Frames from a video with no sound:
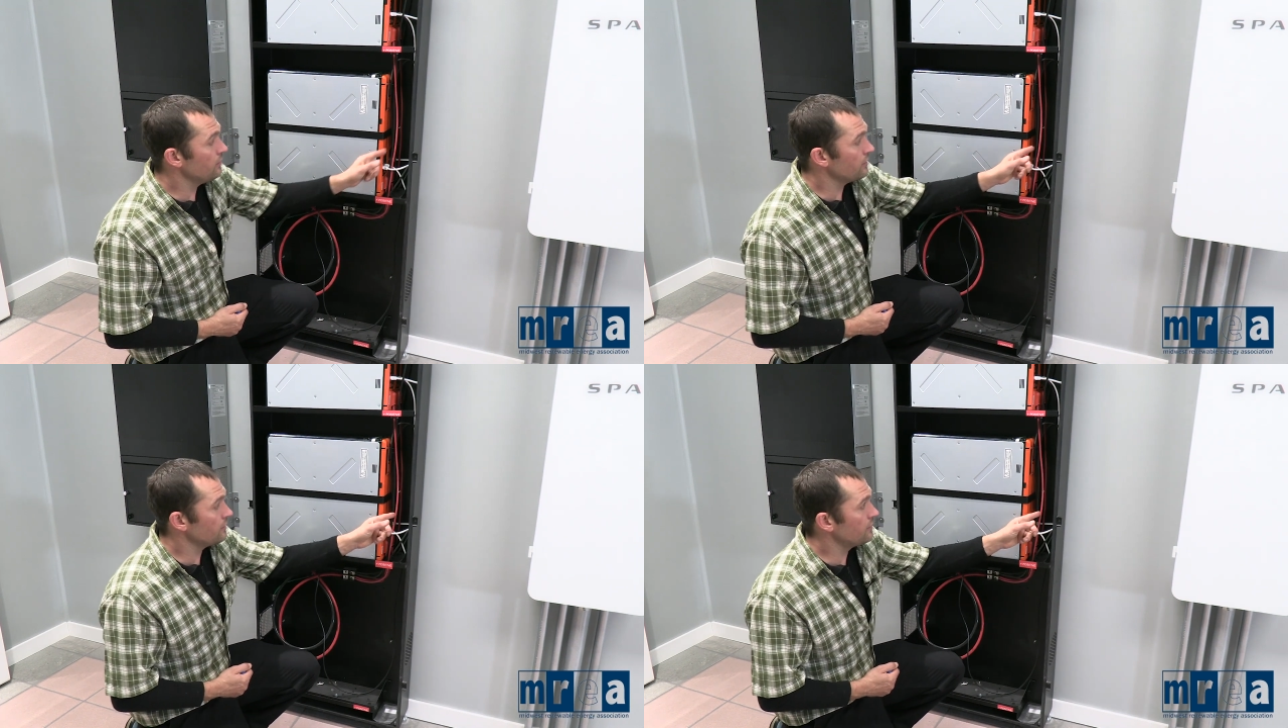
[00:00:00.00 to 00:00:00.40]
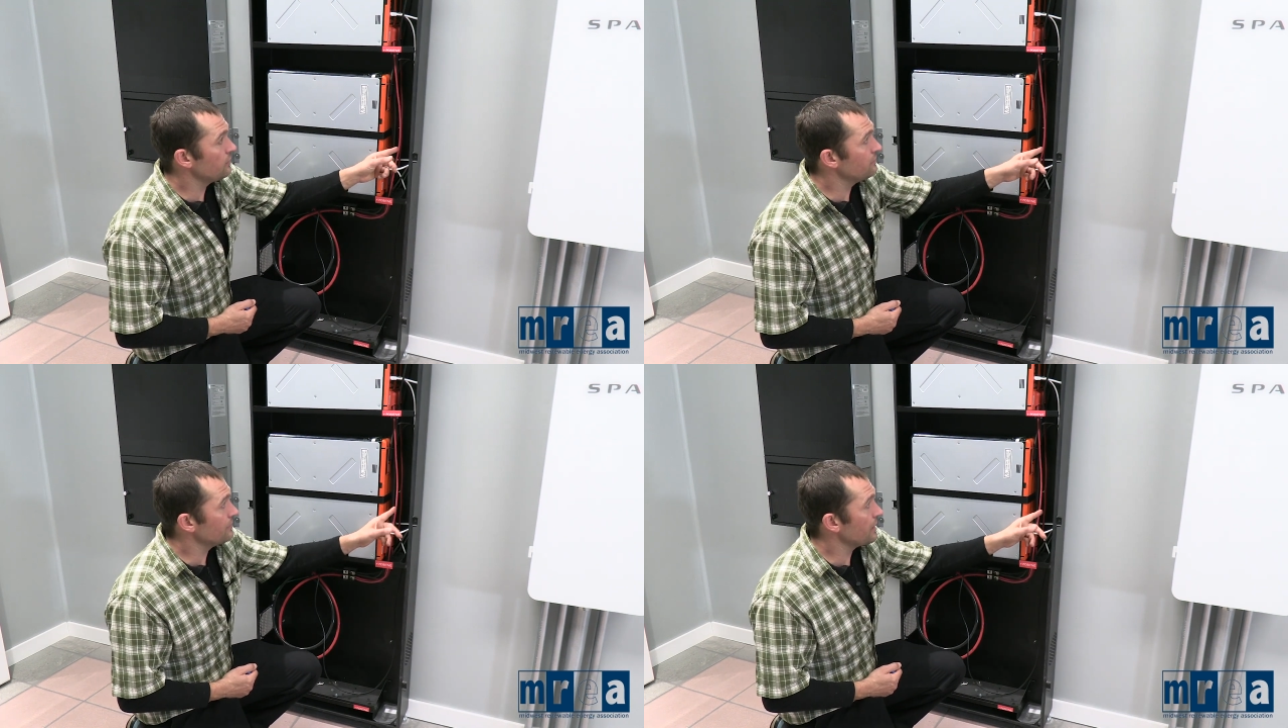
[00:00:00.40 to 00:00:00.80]
You can
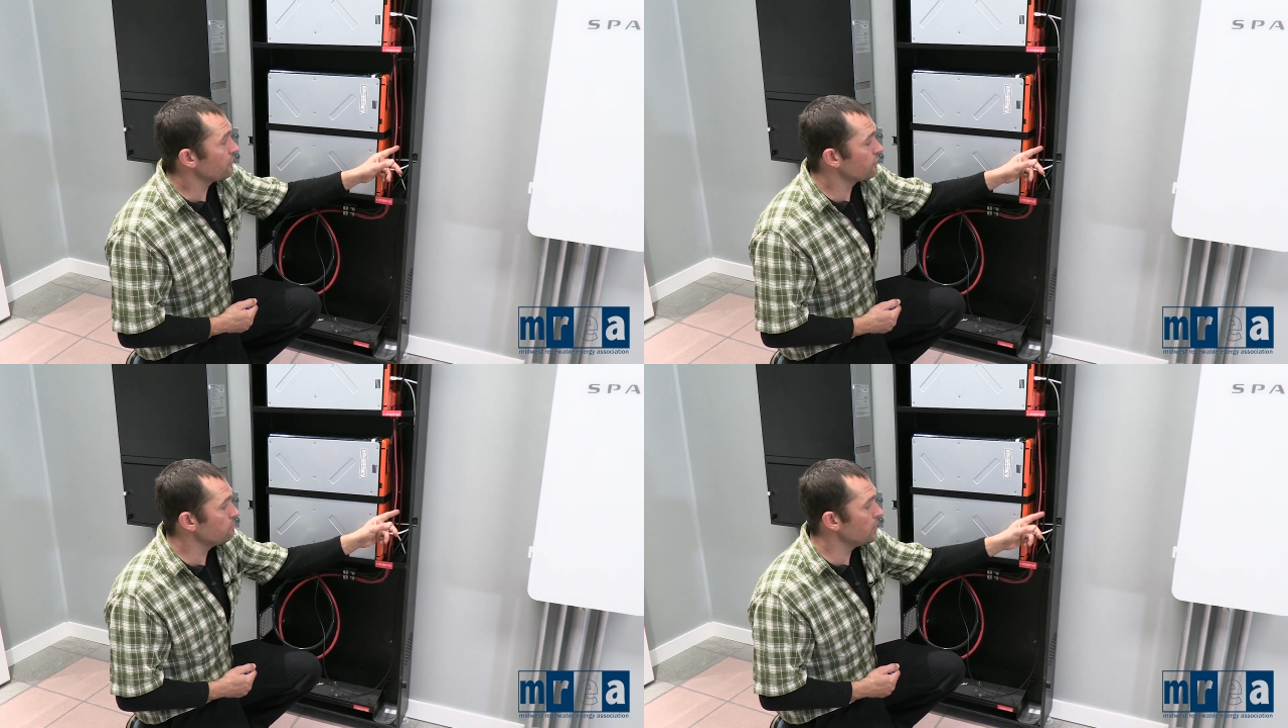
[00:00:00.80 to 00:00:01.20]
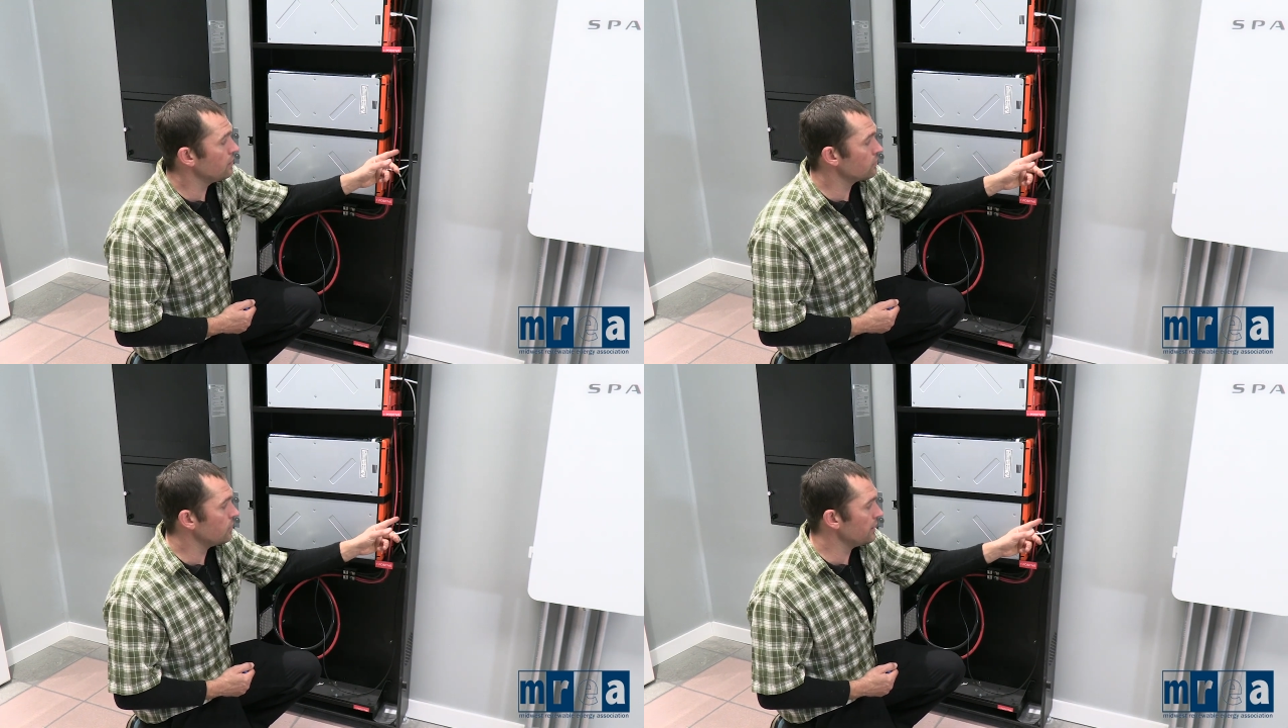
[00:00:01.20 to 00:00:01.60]
see we've got
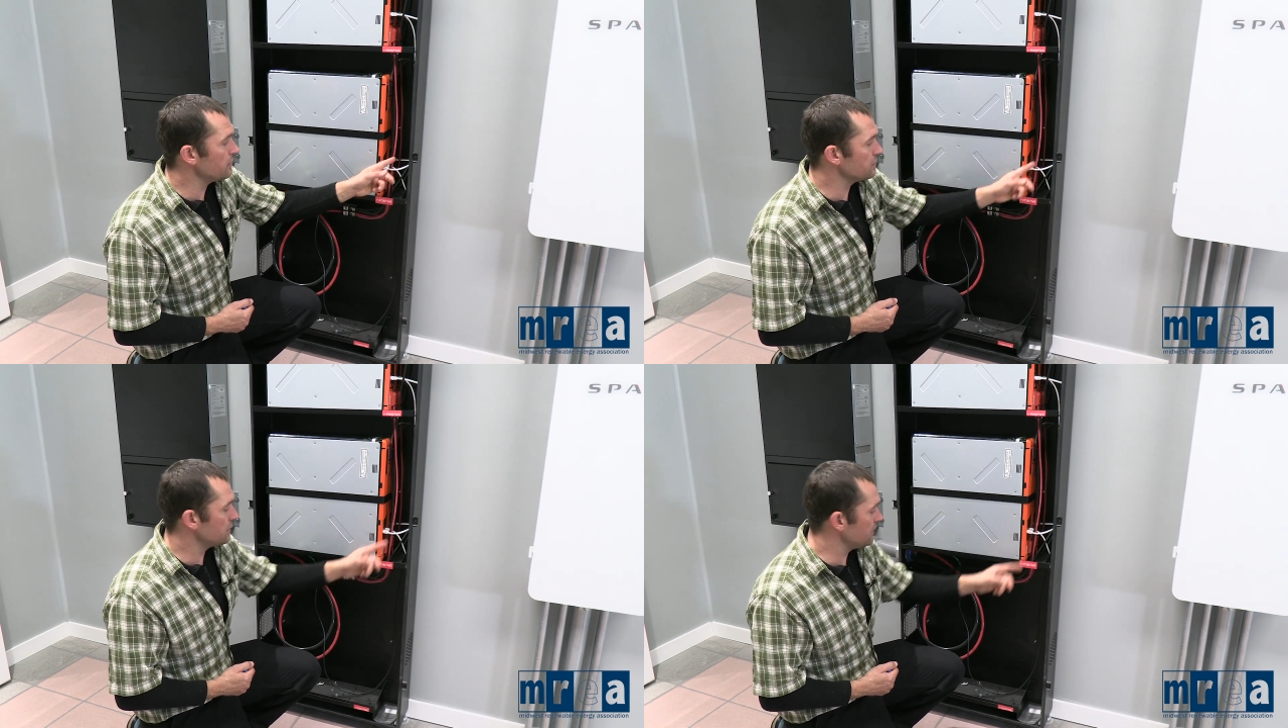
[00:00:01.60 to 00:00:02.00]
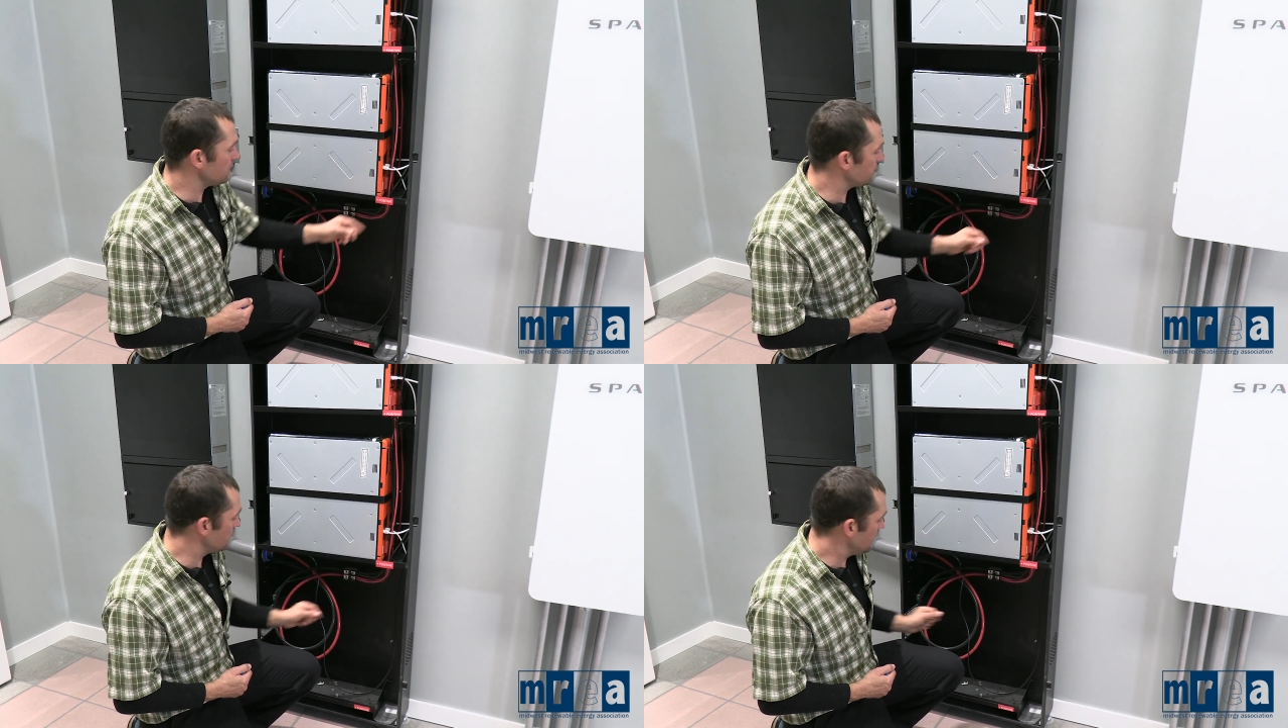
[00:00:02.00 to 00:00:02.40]
smaller wires
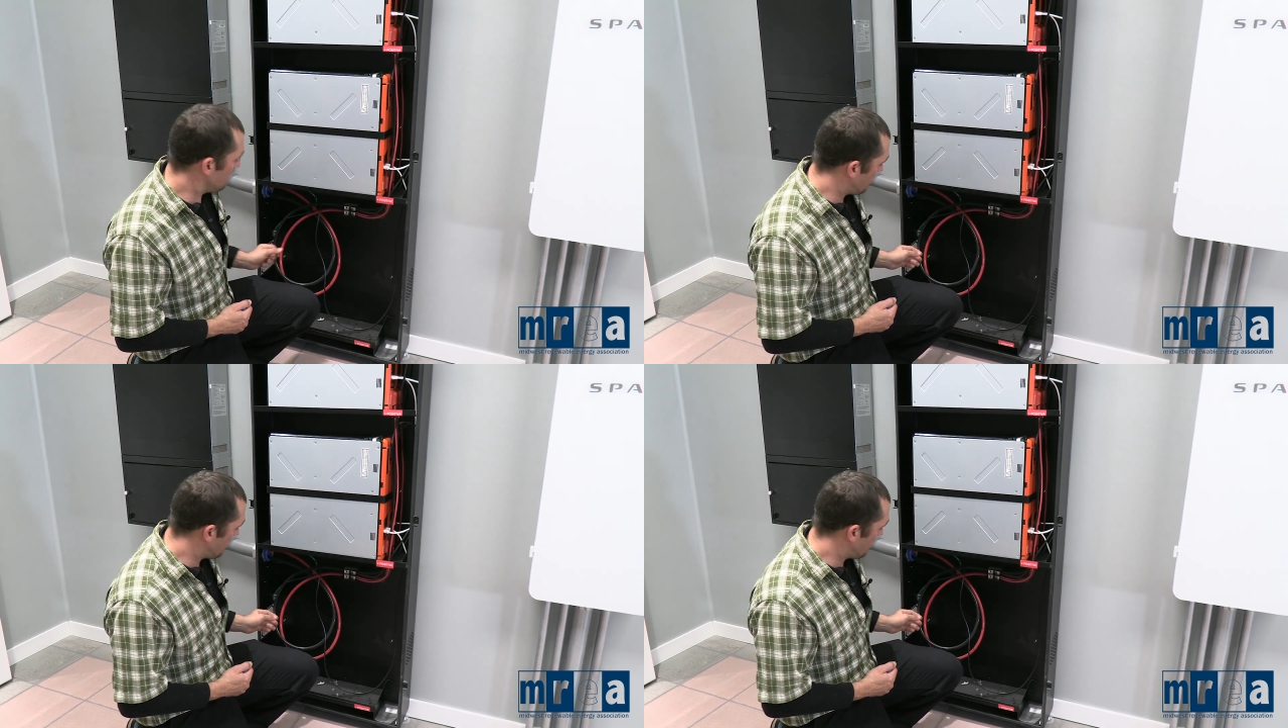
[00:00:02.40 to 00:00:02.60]
here,